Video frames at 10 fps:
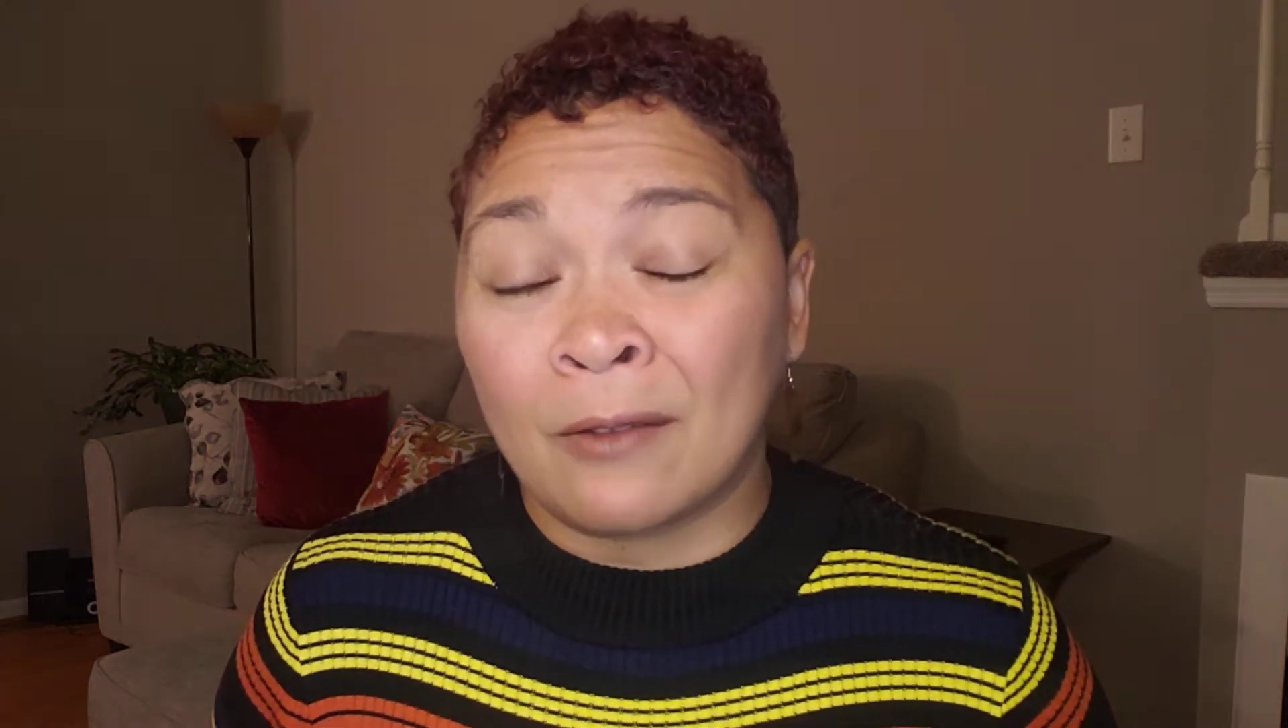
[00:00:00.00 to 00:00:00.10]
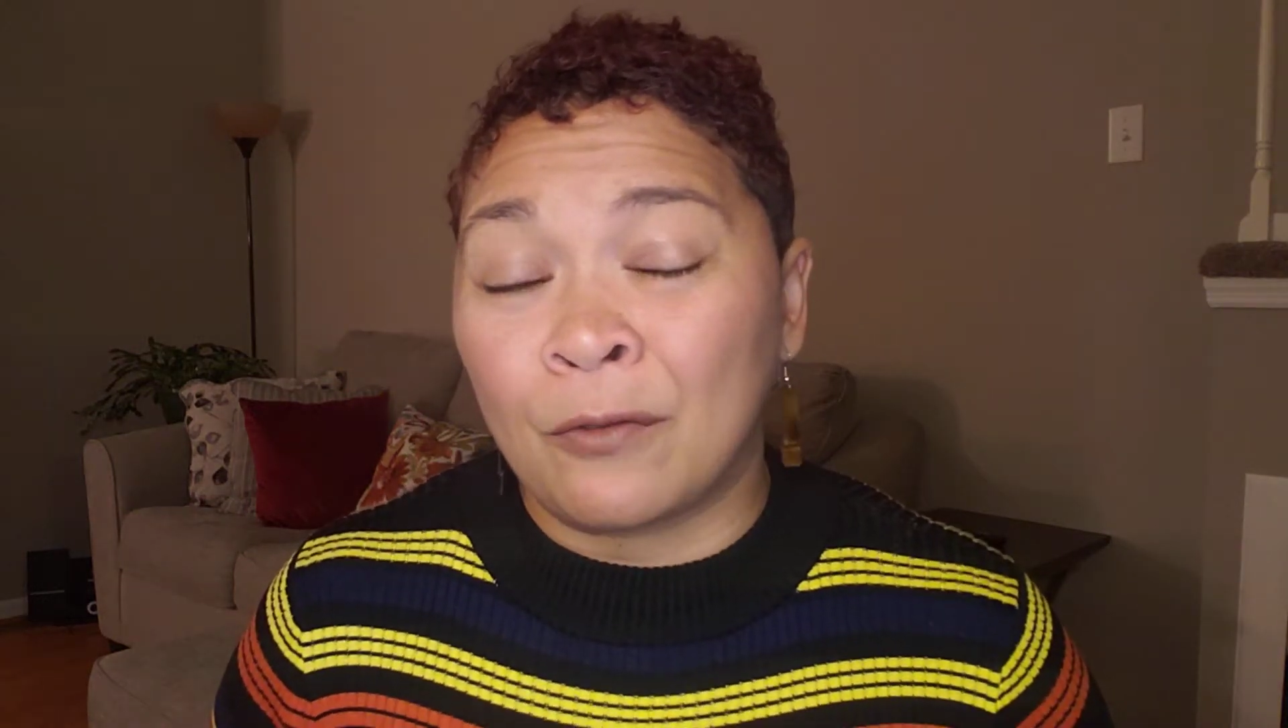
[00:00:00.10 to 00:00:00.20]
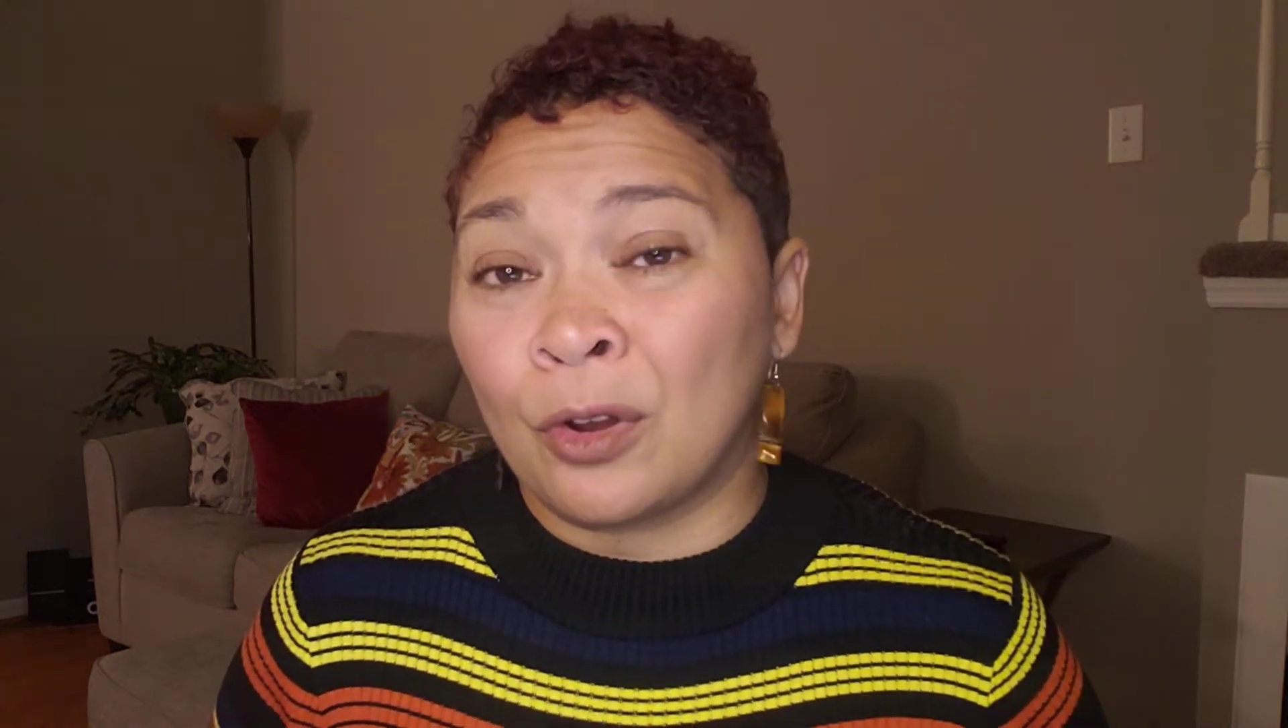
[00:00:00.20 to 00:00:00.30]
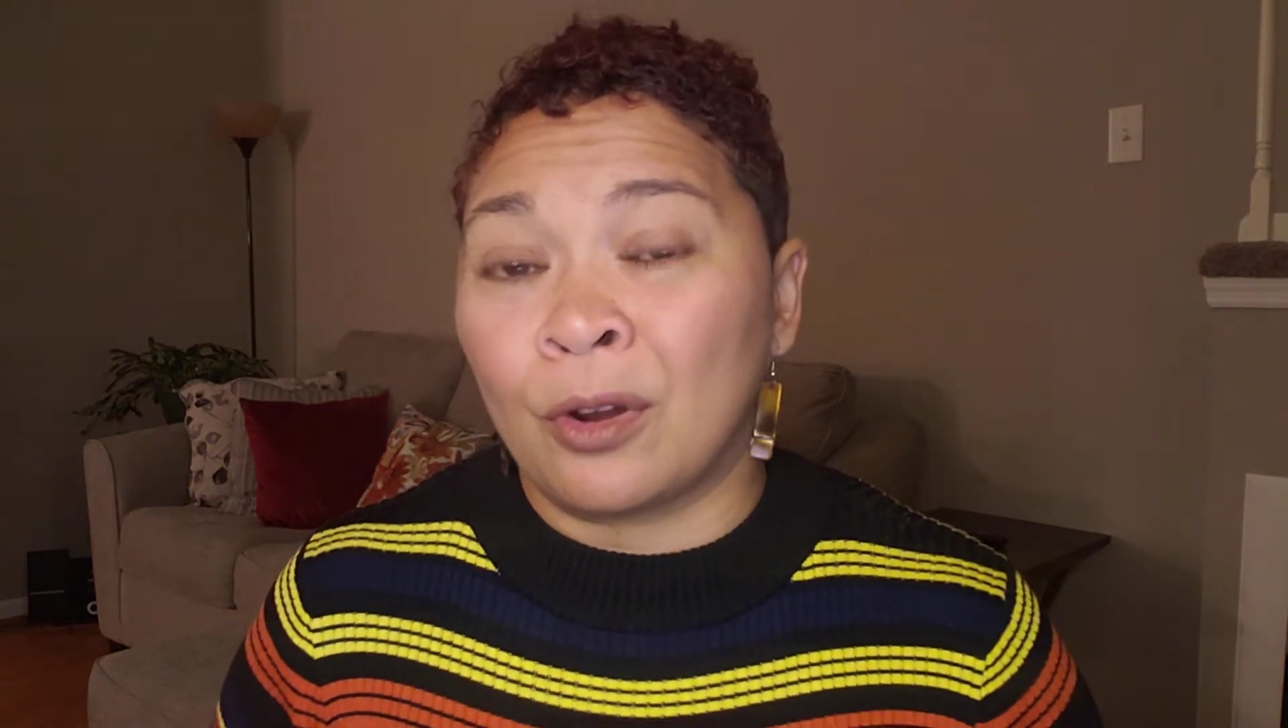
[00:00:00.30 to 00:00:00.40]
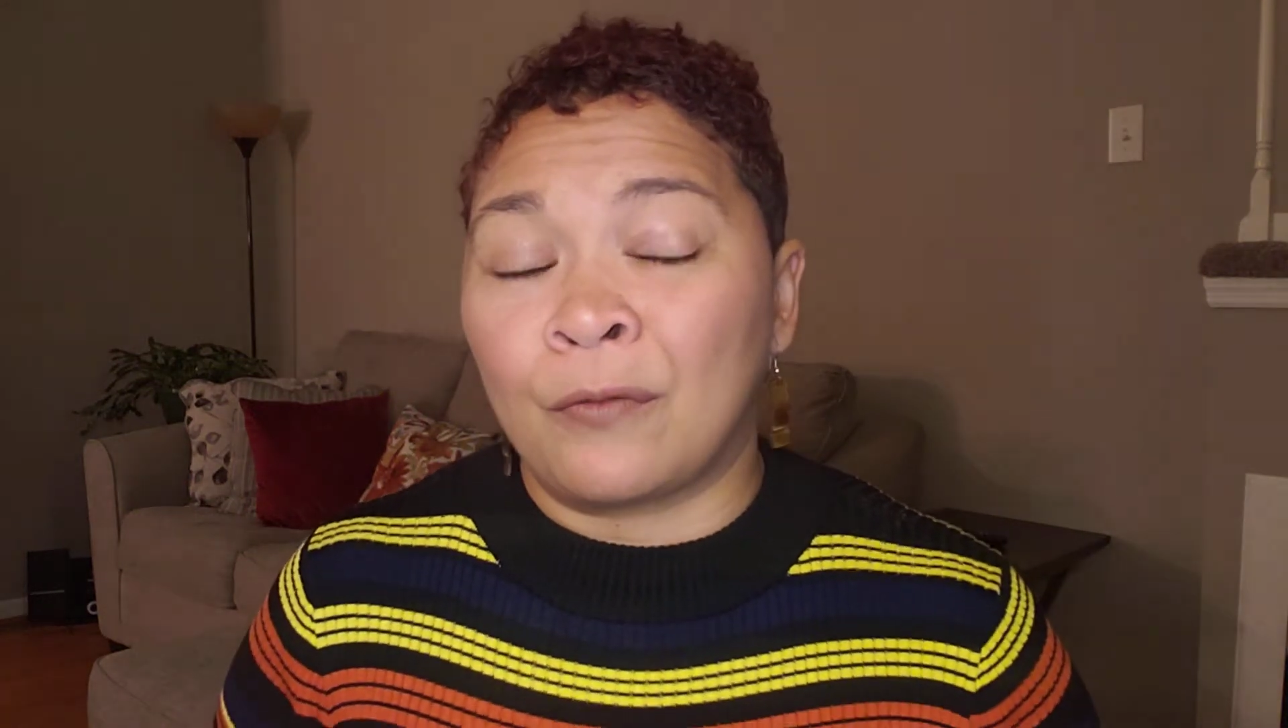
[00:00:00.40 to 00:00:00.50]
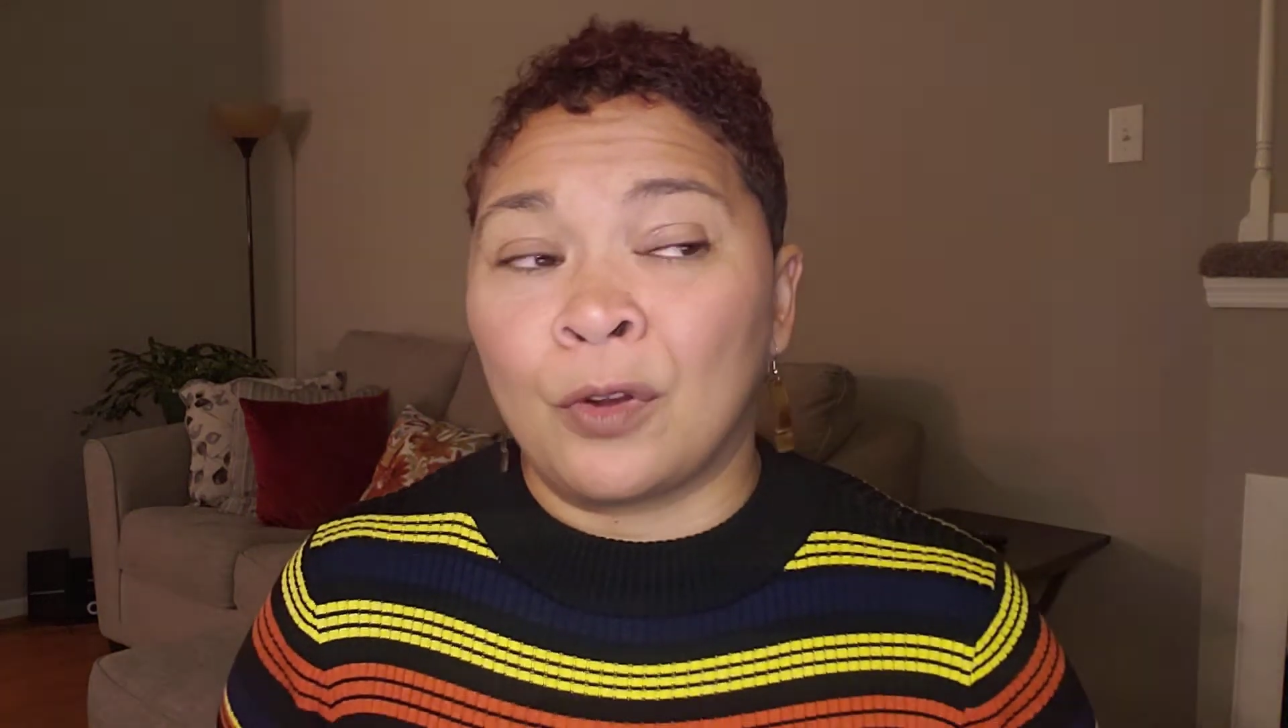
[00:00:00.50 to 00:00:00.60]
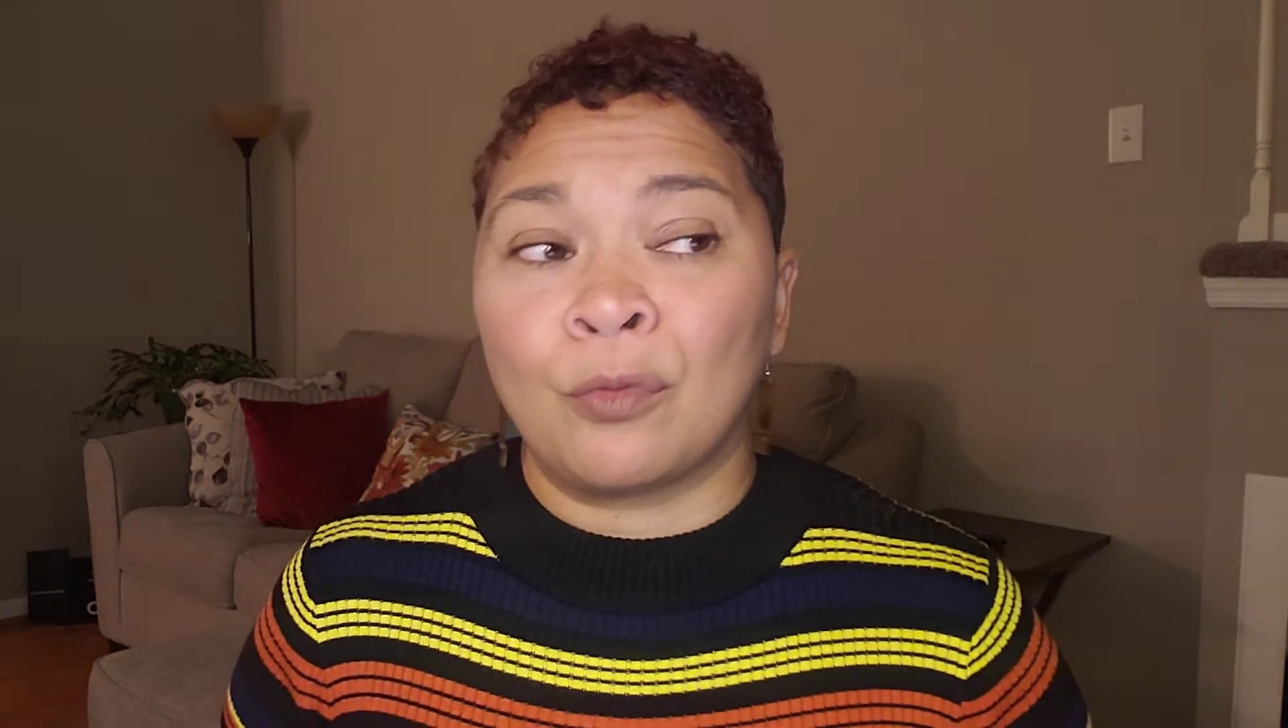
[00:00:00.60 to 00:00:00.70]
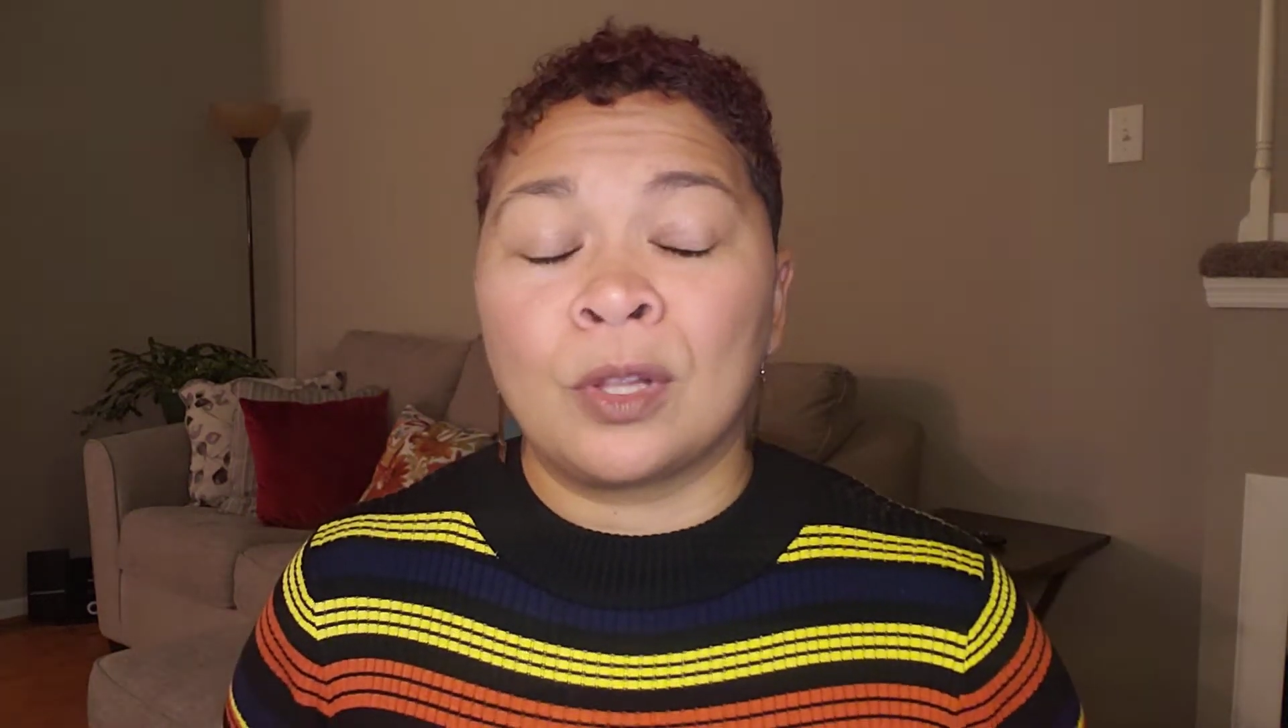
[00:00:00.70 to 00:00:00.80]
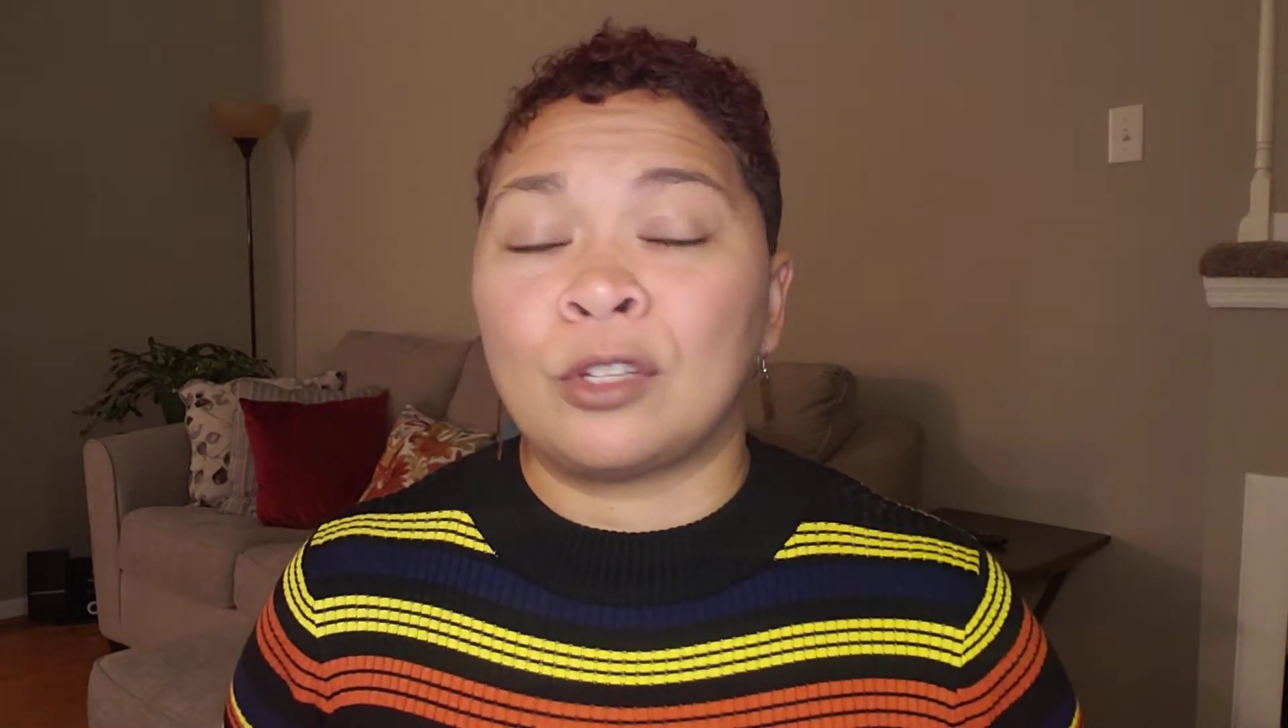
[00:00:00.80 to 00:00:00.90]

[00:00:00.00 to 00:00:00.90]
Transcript: if you're really